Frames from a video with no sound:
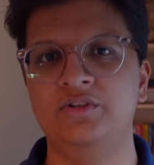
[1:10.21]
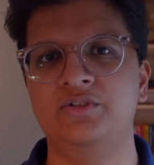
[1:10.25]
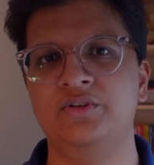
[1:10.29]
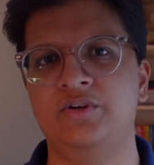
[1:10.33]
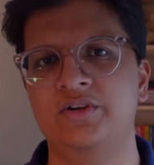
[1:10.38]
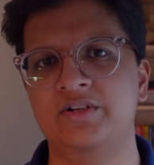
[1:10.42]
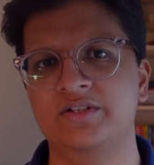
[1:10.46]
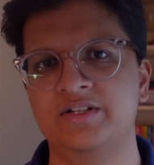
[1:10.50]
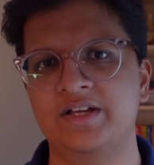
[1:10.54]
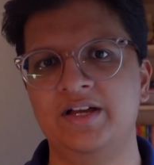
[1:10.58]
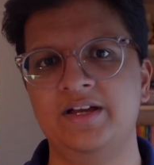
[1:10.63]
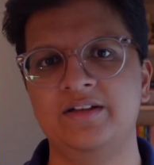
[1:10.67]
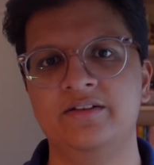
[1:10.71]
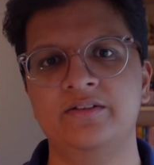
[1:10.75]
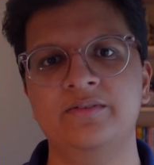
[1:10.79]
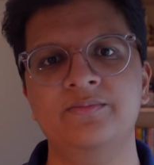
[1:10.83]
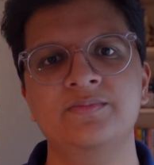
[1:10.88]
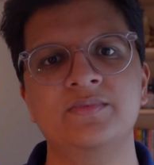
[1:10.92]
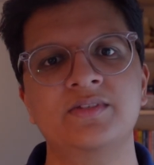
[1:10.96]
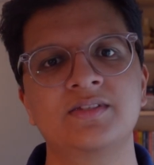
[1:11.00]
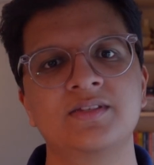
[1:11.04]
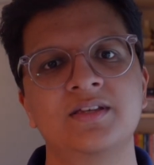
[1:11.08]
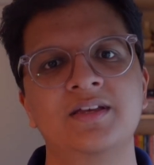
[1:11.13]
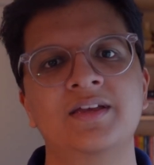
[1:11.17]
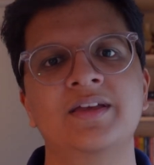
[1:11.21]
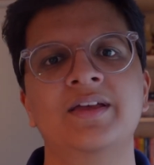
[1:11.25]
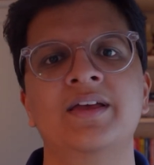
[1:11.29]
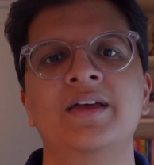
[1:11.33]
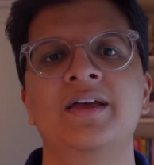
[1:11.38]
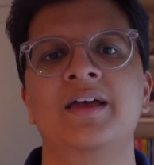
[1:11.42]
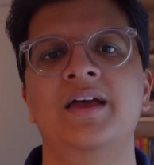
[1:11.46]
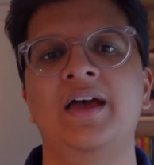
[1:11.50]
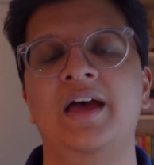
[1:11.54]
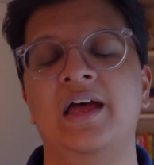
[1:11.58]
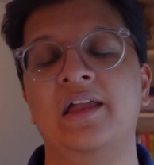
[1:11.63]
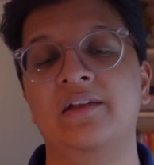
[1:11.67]
George Adams,
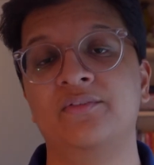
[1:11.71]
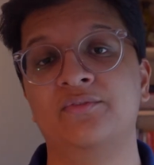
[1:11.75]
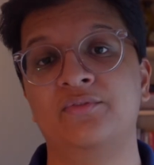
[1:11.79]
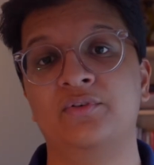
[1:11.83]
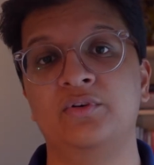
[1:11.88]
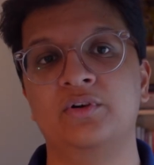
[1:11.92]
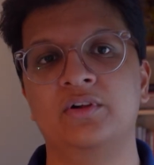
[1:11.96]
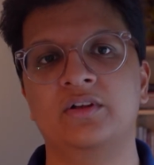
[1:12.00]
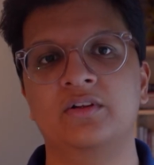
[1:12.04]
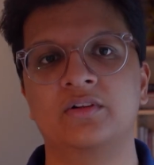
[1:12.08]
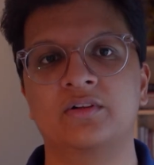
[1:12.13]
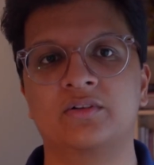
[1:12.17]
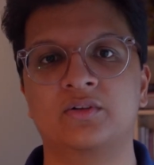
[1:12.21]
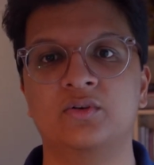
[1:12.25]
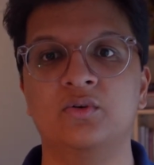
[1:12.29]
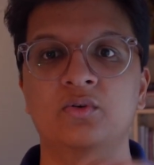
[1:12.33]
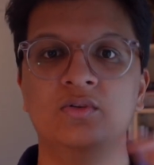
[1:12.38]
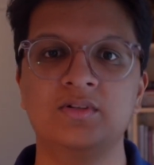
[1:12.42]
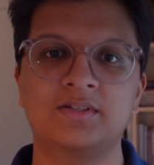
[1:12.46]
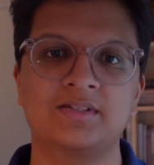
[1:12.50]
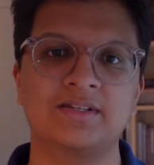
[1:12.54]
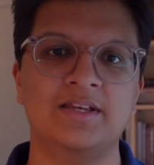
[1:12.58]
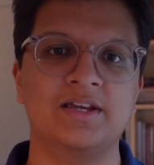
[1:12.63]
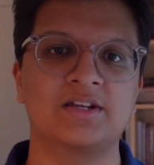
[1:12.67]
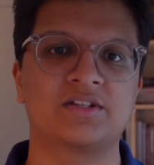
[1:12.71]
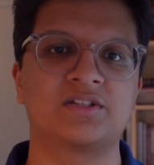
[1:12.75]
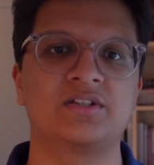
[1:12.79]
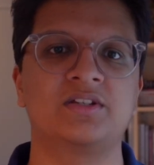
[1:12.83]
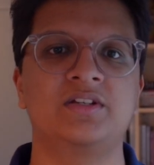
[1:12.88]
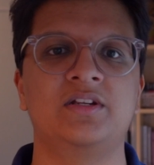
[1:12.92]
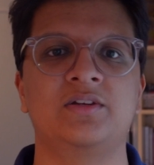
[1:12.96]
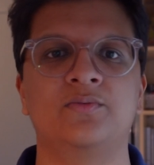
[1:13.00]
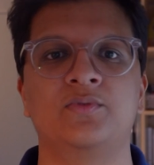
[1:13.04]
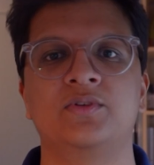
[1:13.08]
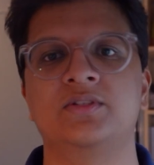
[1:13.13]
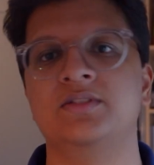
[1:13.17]
and for the Gold
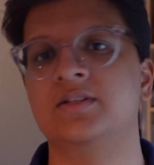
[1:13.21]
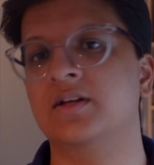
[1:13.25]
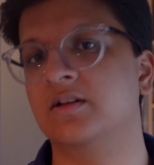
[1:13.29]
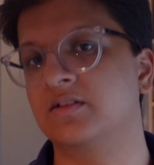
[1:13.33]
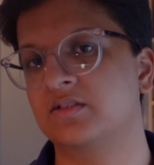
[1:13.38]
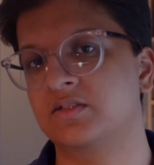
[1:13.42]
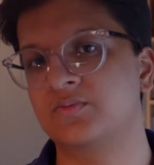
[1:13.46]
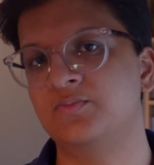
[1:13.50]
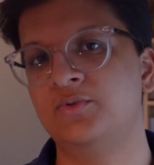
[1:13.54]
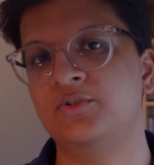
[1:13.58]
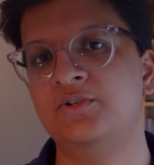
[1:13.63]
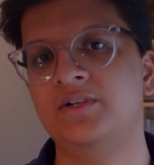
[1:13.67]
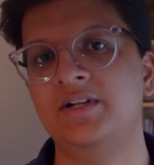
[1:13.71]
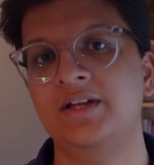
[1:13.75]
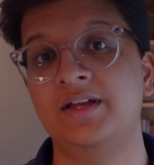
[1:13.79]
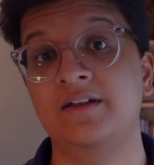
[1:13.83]
section, it was Dunsmore,